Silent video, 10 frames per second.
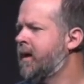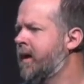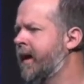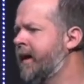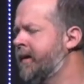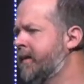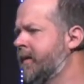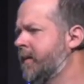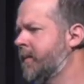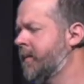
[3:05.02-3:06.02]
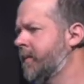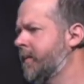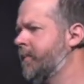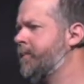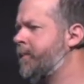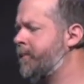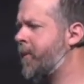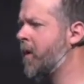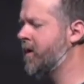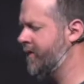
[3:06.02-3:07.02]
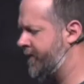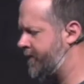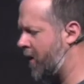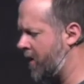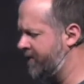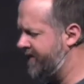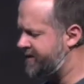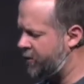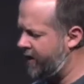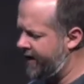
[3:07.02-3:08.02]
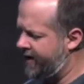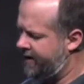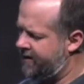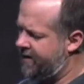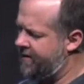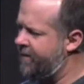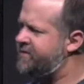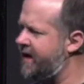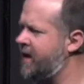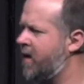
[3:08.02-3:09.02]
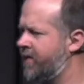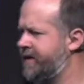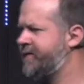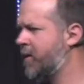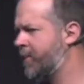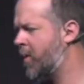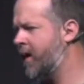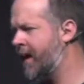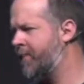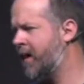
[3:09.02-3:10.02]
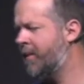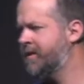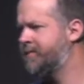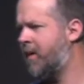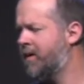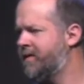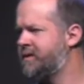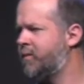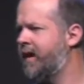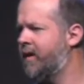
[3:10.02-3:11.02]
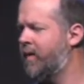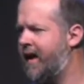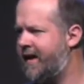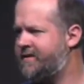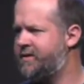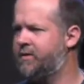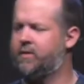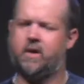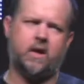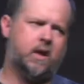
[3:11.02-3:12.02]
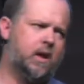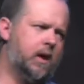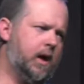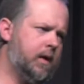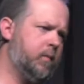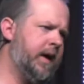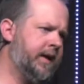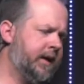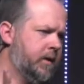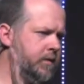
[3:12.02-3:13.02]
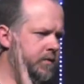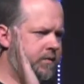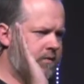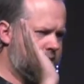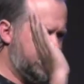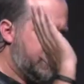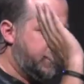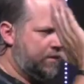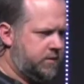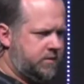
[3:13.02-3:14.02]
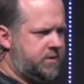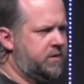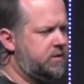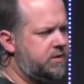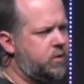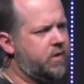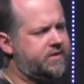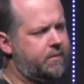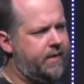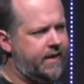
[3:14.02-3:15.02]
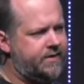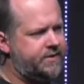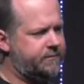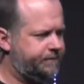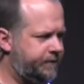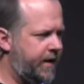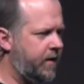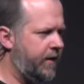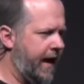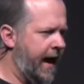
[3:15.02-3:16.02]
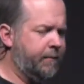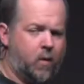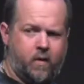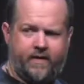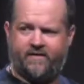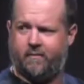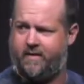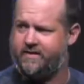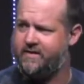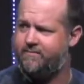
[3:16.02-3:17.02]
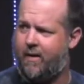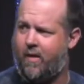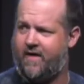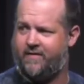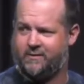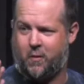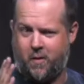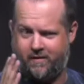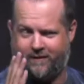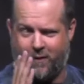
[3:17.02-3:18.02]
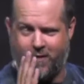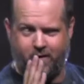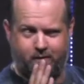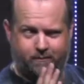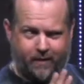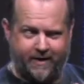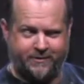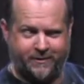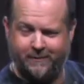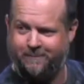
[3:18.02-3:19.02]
And part of part of this week um, i'm saying all this for a point i promise part of this week we had to um, we had to go uh, to towards the beach now i'm going there for business my wife is going for pleasure